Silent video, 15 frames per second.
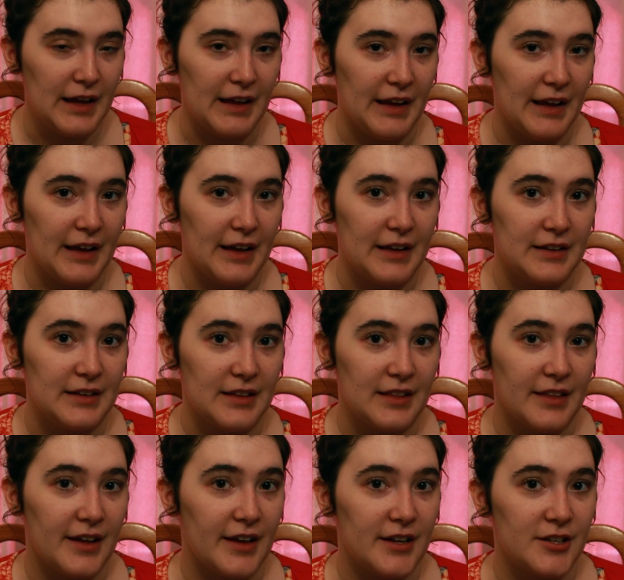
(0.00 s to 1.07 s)
and
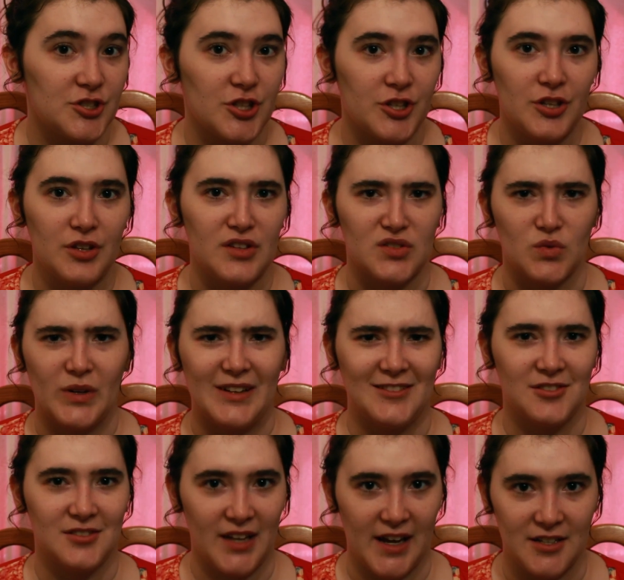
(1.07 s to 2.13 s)
they show you this weird
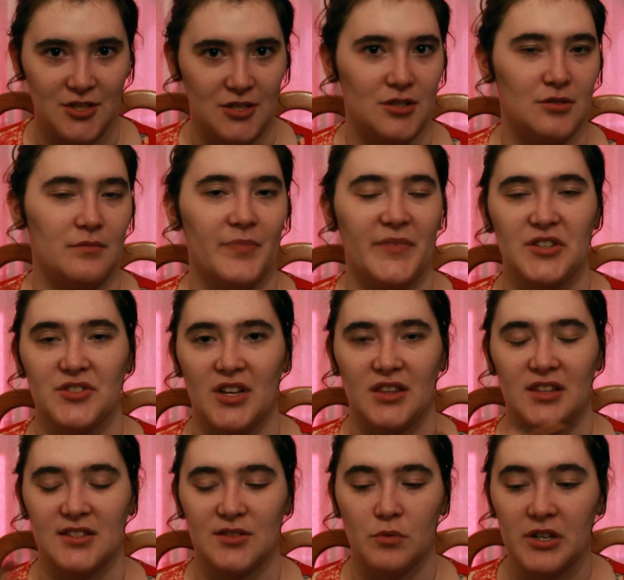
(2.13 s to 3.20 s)
statue. There's
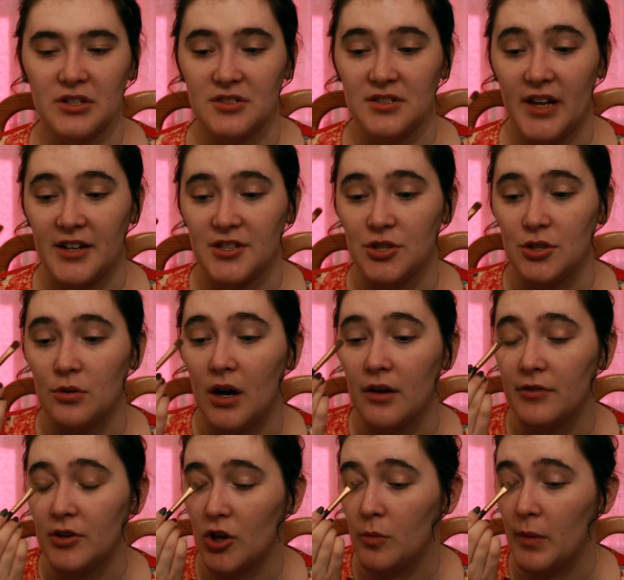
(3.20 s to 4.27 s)
like this weird statue
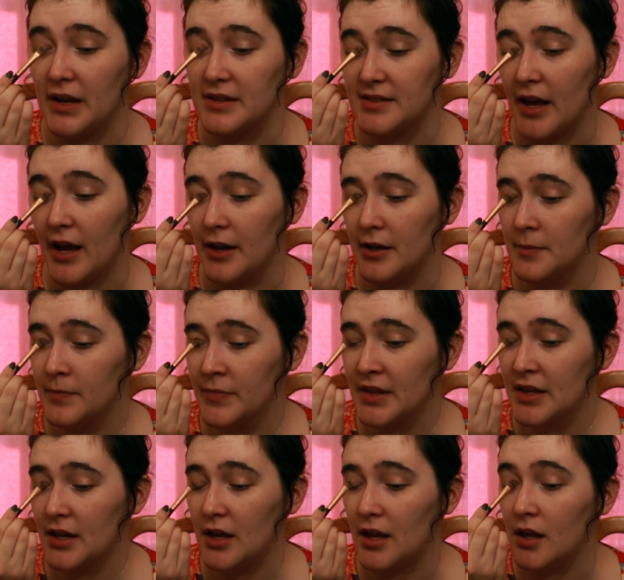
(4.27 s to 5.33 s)
of a Nomai's head.
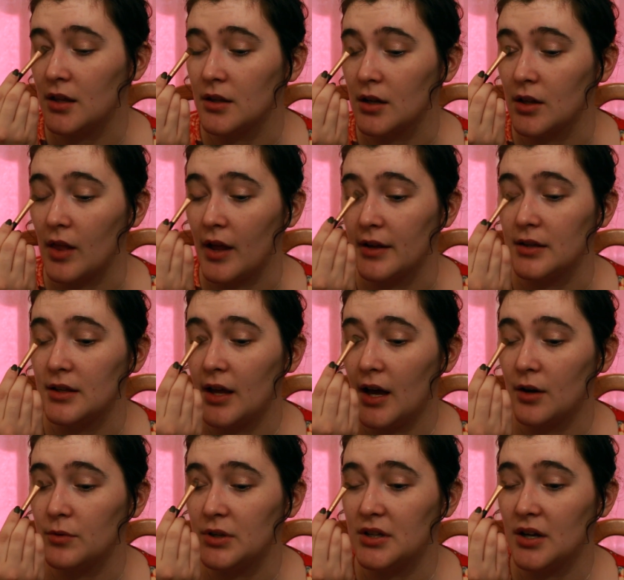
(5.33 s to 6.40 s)
And they're like,
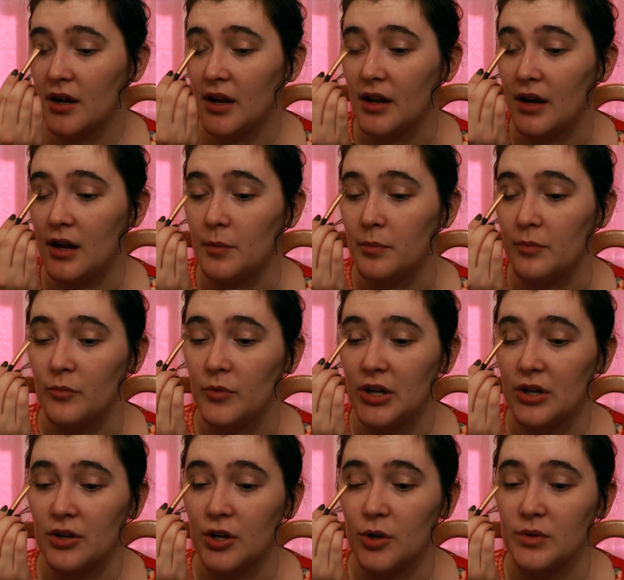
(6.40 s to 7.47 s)
yeah, we dug it up and we
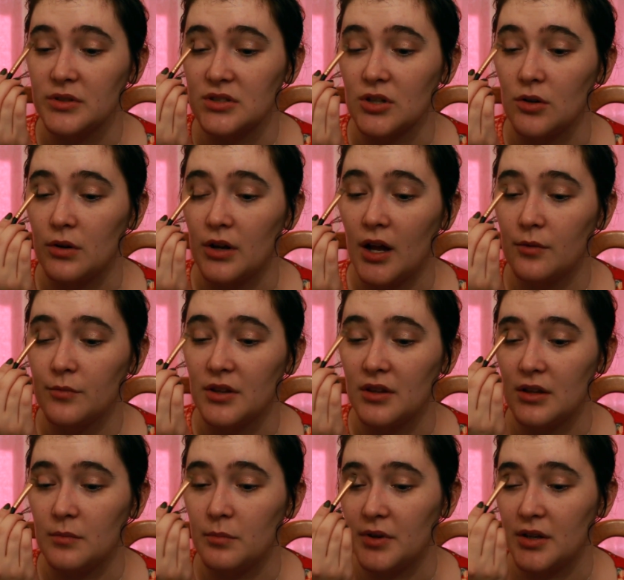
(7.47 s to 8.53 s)
don't know what's going on with
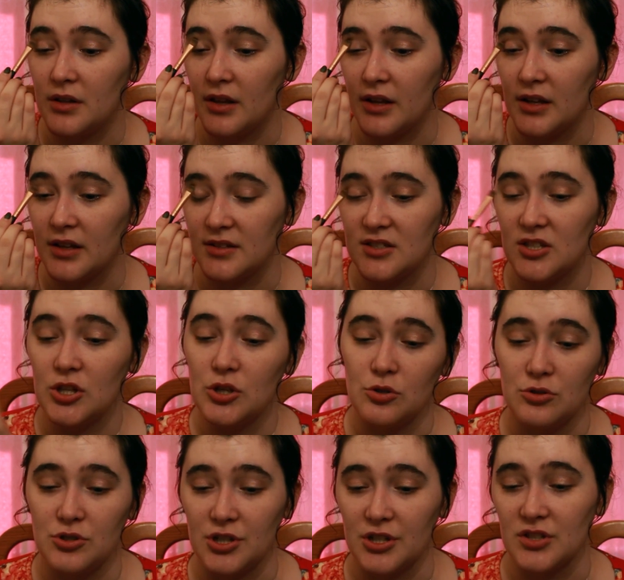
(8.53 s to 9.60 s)
it, but like it's
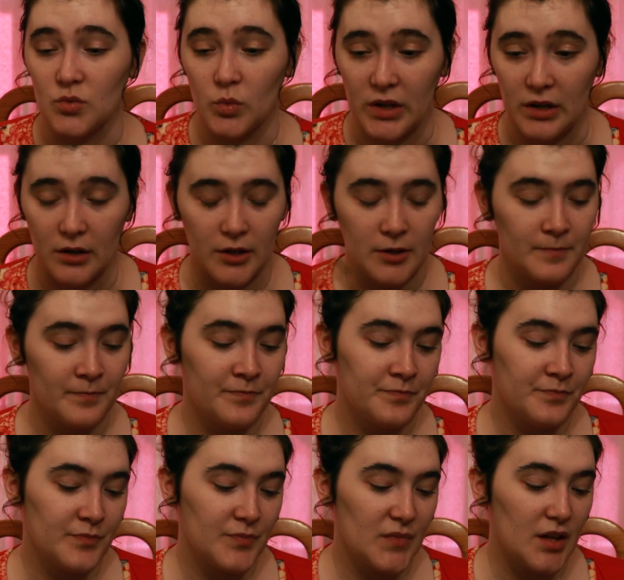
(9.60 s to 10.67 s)
huge and it's weird.
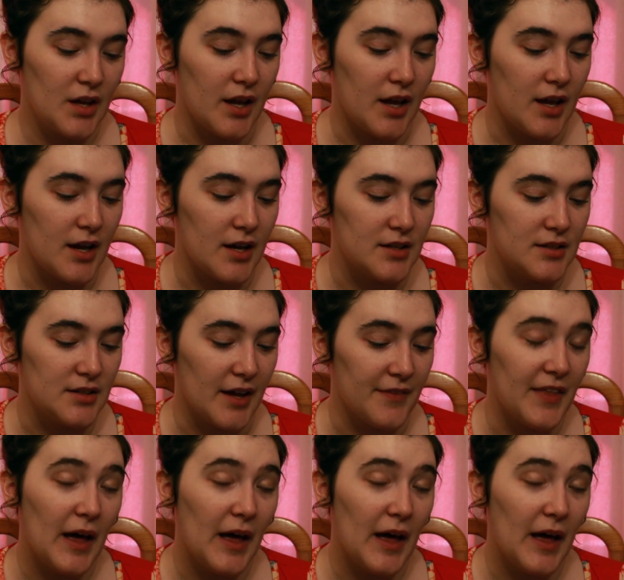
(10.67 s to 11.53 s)
And at